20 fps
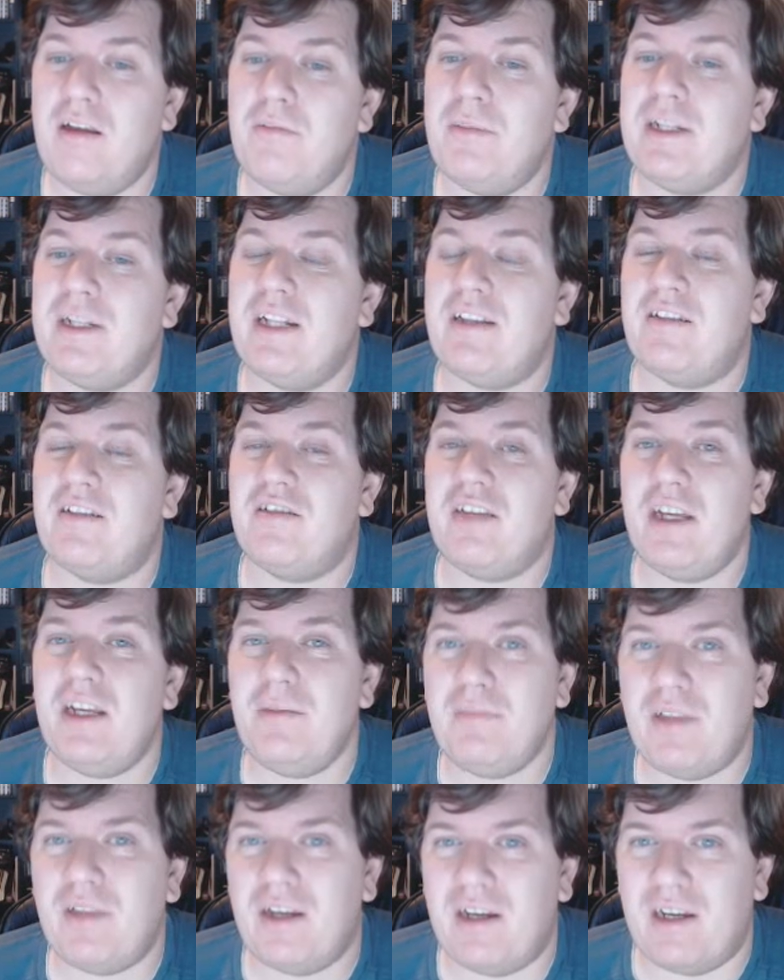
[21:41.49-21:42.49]
But at the
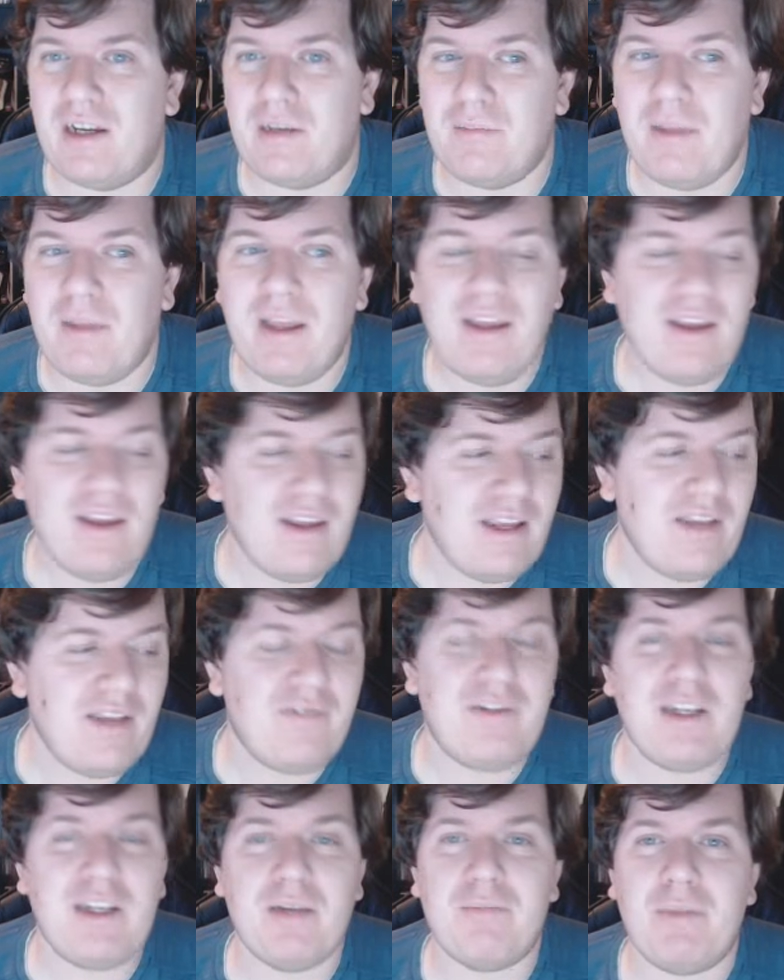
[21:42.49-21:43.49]
same time,
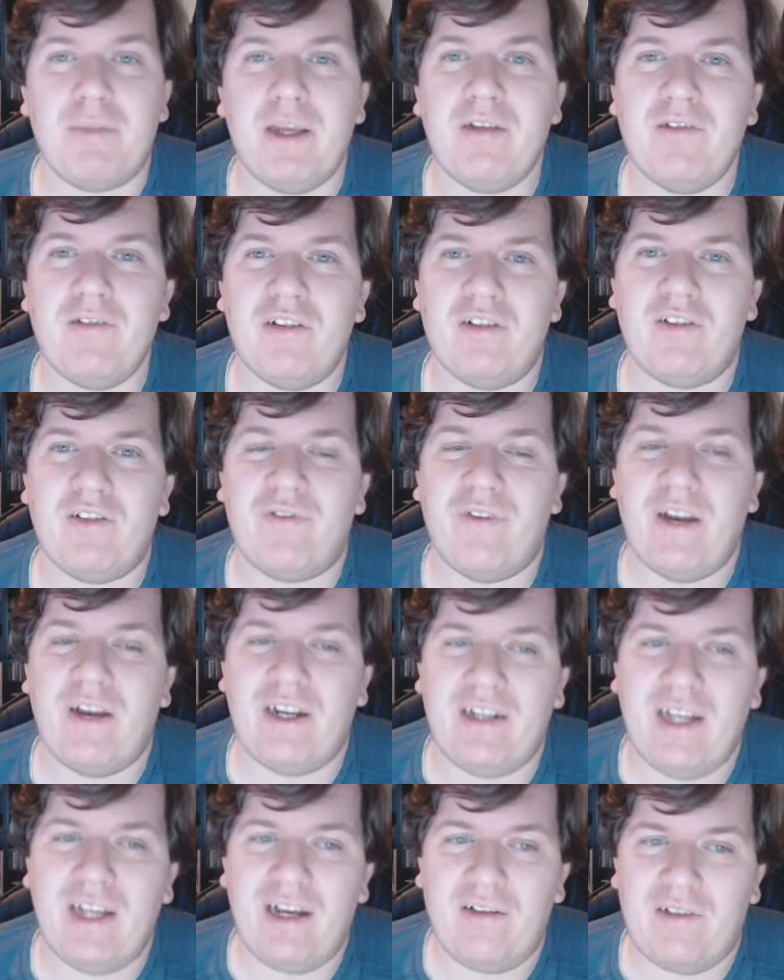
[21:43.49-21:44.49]
if the Imperials
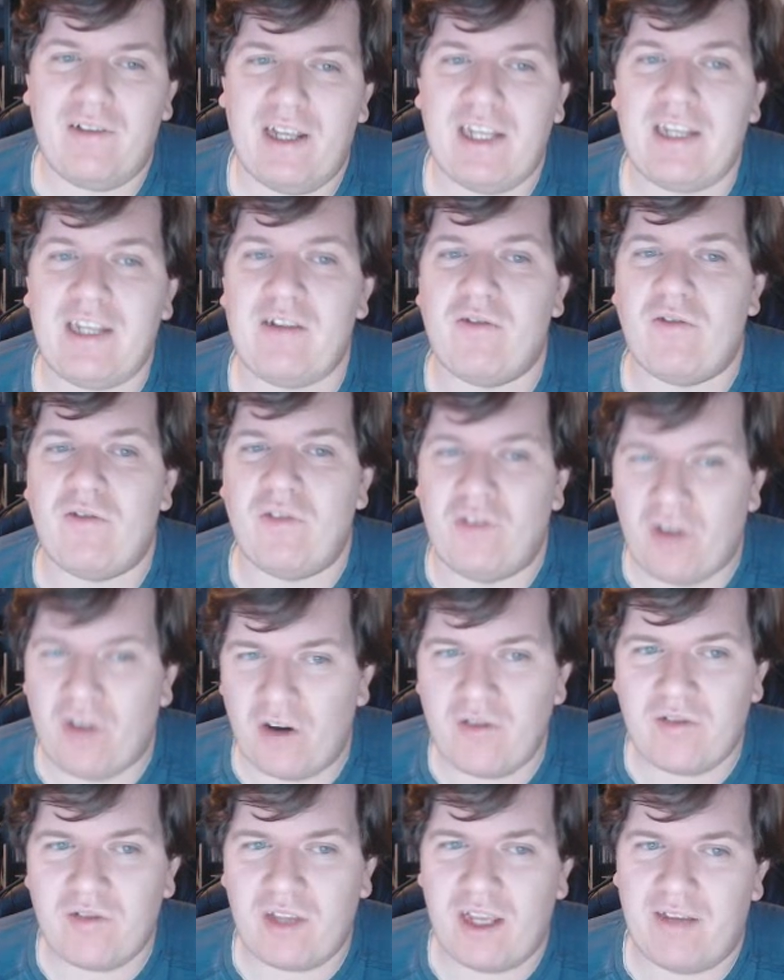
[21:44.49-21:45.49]
find out and you
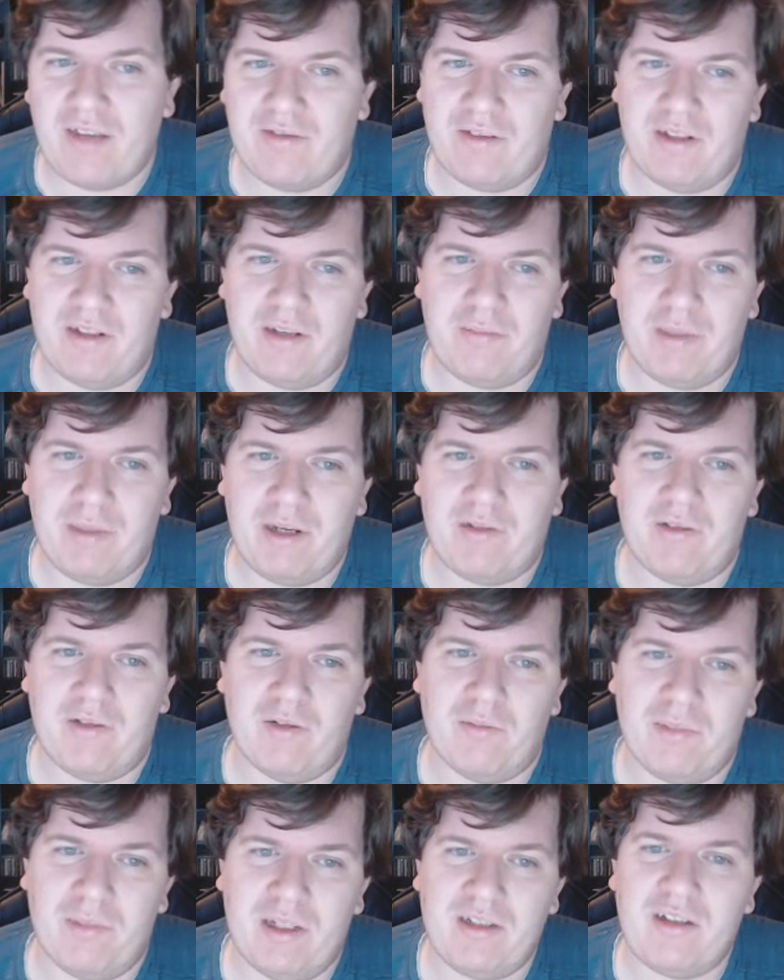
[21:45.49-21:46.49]
don't have an
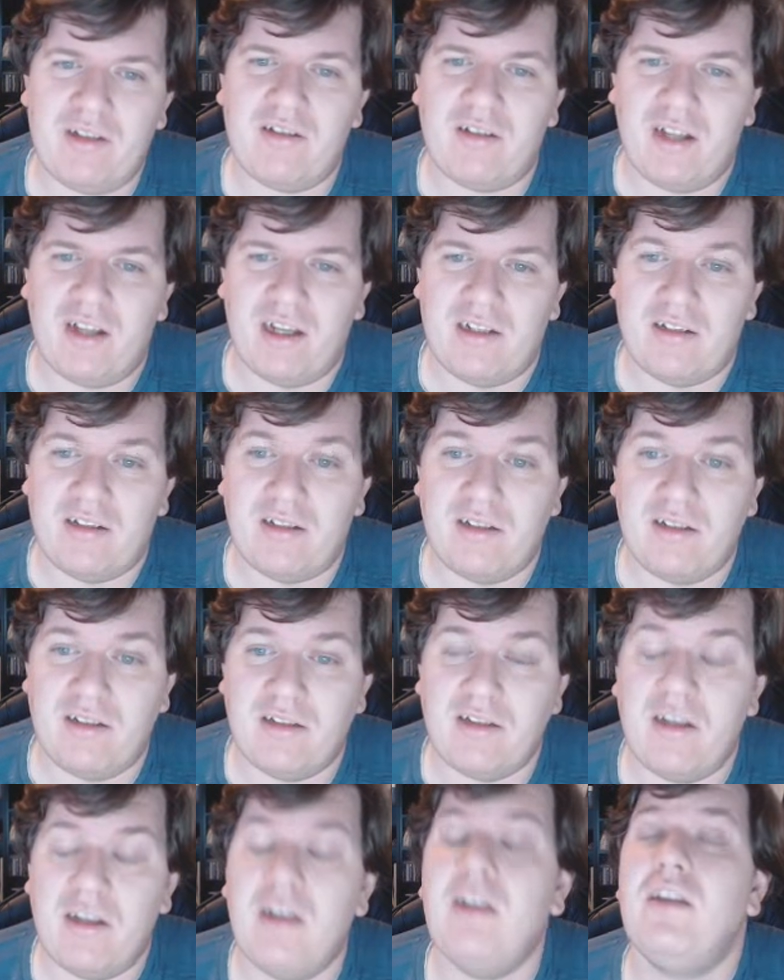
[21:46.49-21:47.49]
Imperial business
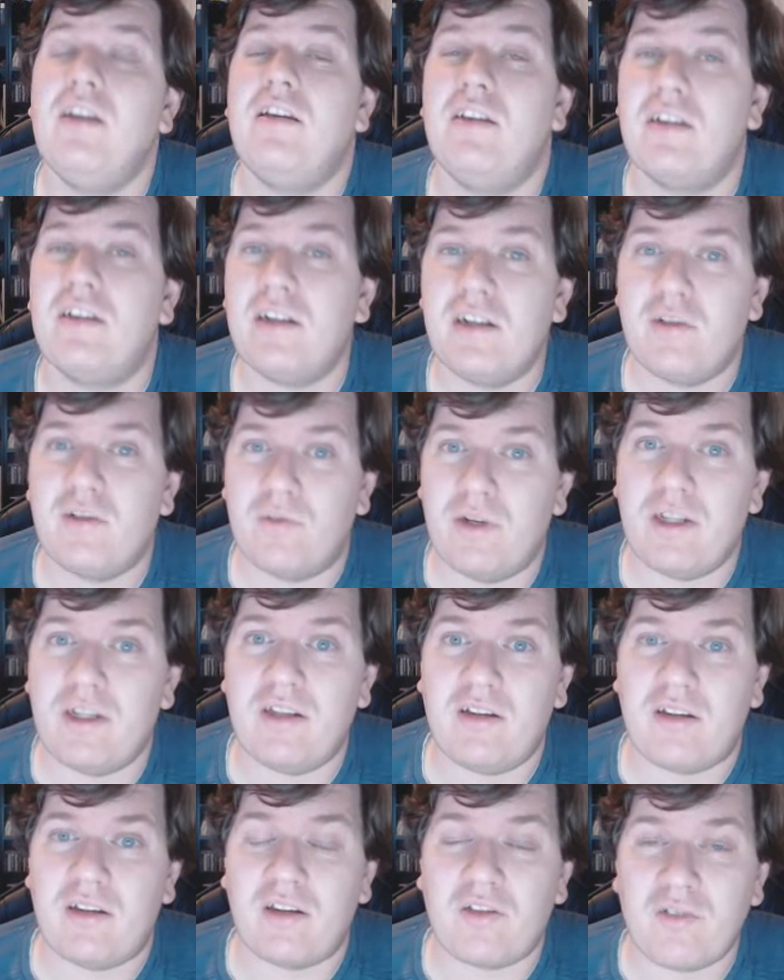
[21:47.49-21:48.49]
license, you're gonna run
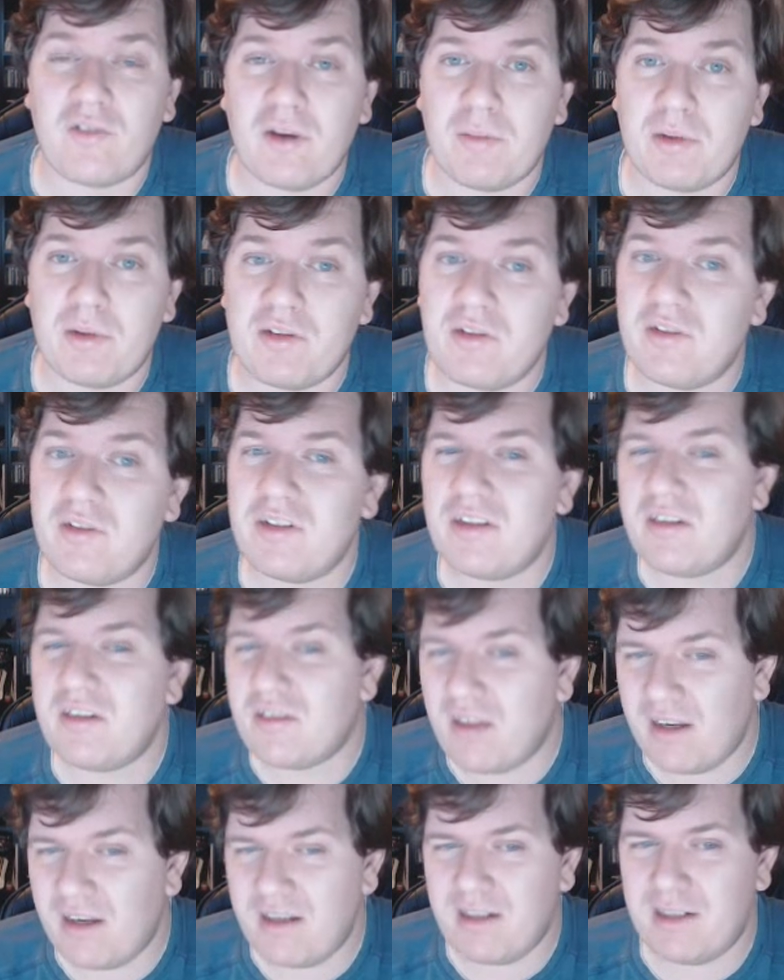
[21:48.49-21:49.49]
into trouble. So it's
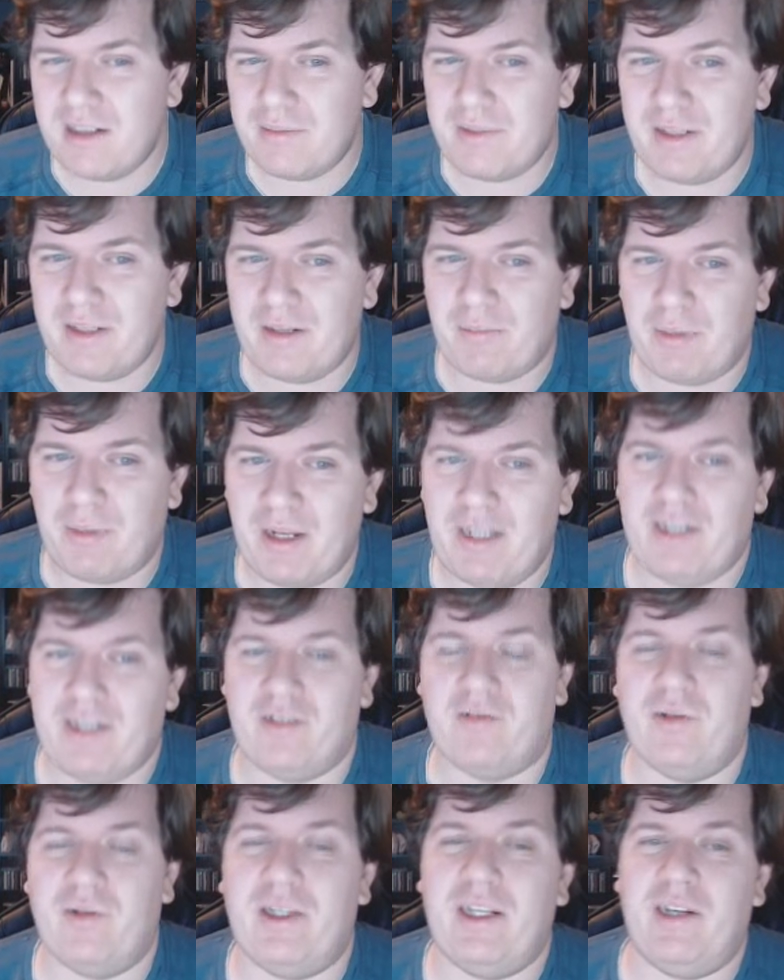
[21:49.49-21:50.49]
entirely up to the
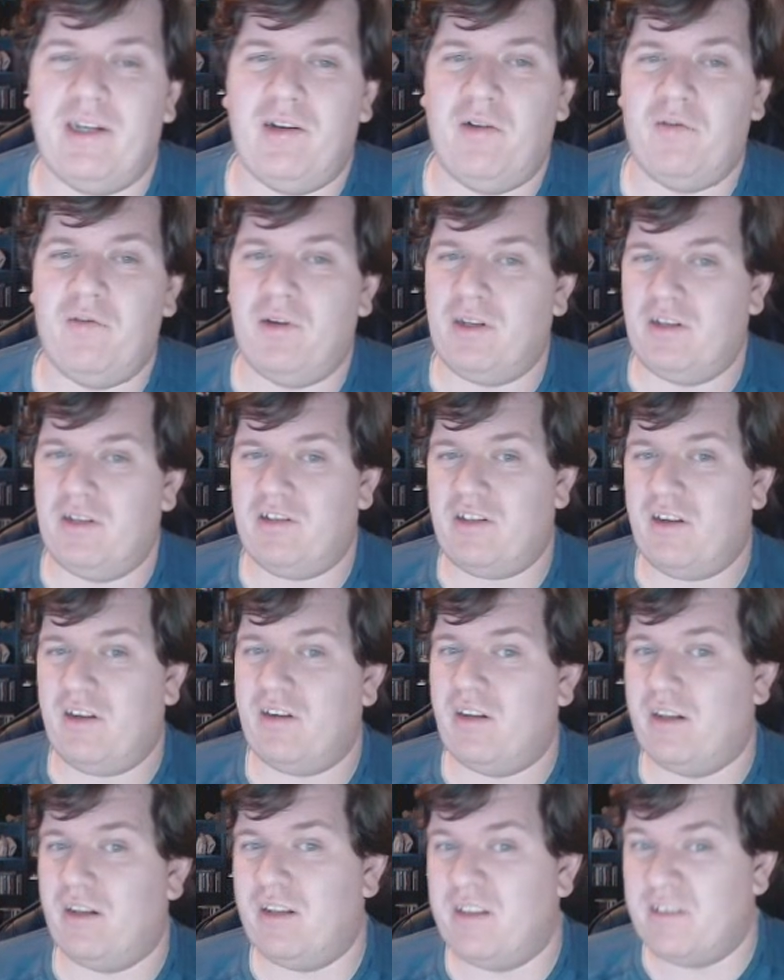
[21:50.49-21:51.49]
players whether they want to
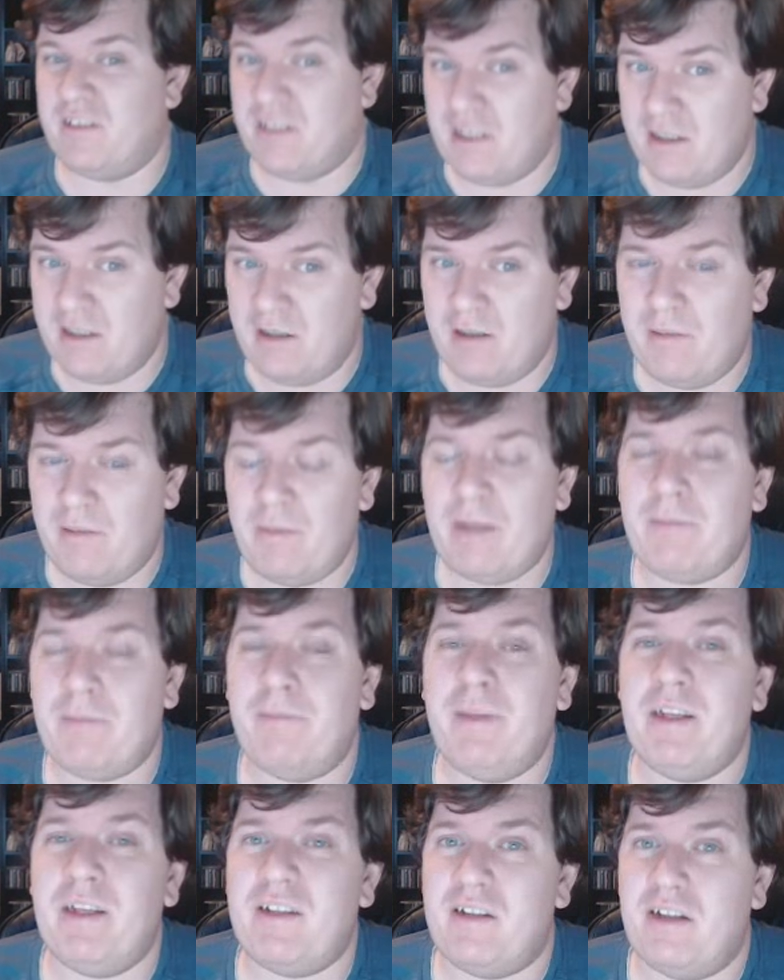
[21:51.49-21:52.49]
start a legitimate
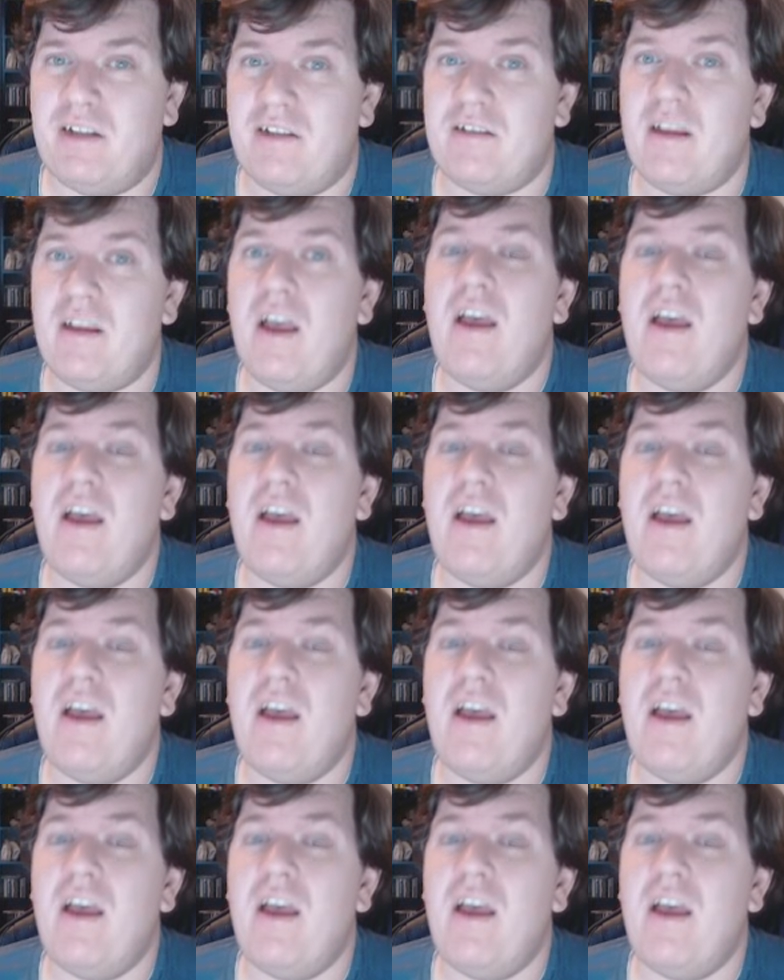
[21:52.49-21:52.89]
business